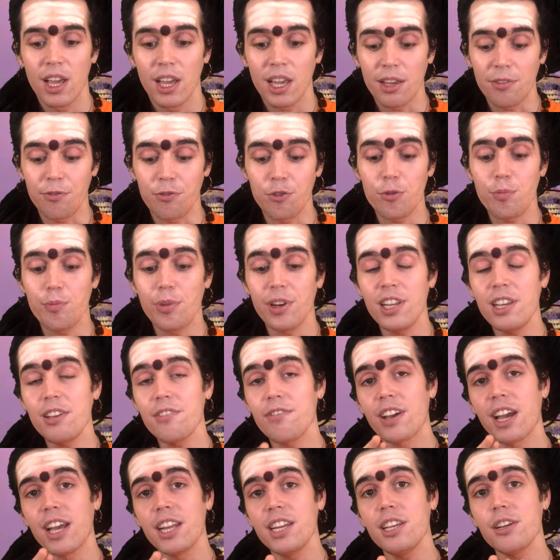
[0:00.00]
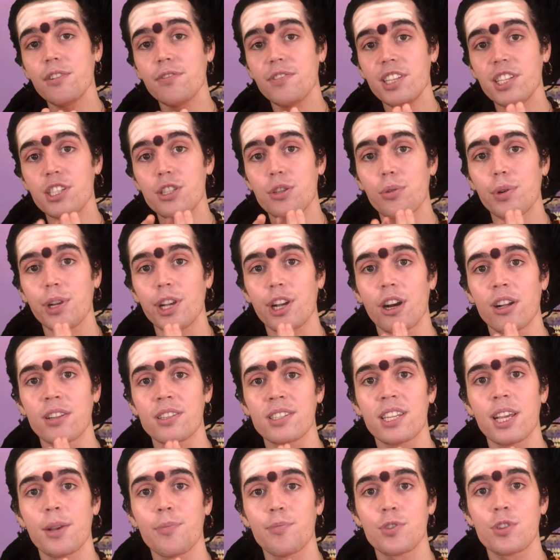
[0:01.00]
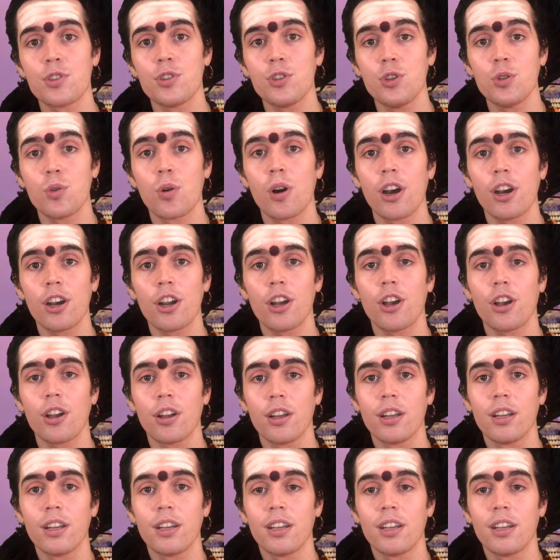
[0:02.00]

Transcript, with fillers: If you believe any of these three concepts, you are